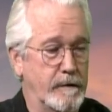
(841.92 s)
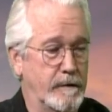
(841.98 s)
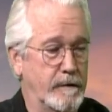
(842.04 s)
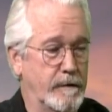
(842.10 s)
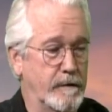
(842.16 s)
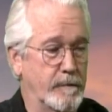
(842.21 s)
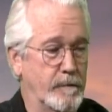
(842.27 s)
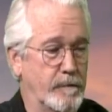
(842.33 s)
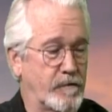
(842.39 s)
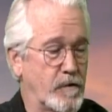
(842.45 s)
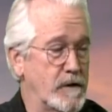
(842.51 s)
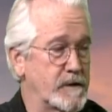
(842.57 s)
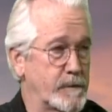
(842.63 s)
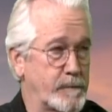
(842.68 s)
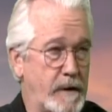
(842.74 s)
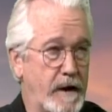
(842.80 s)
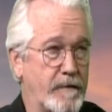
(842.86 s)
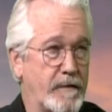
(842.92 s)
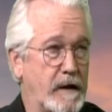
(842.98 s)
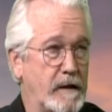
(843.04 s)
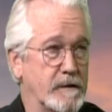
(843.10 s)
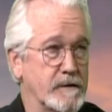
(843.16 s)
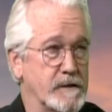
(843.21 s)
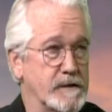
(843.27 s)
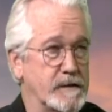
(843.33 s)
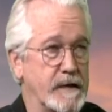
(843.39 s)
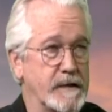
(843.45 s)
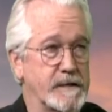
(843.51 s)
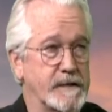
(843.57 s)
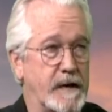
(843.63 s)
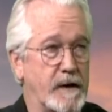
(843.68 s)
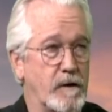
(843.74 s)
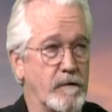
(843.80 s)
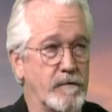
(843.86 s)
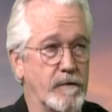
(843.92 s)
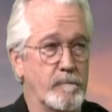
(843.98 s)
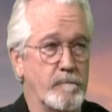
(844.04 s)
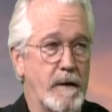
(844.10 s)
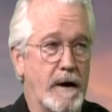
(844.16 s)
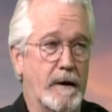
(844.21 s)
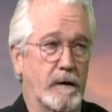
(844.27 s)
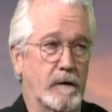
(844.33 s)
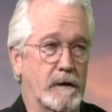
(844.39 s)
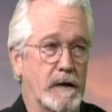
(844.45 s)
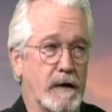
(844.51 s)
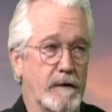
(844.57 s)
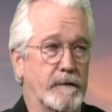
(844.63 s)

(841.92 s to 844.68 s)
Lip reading: the forensic pathologist takes care of the medical end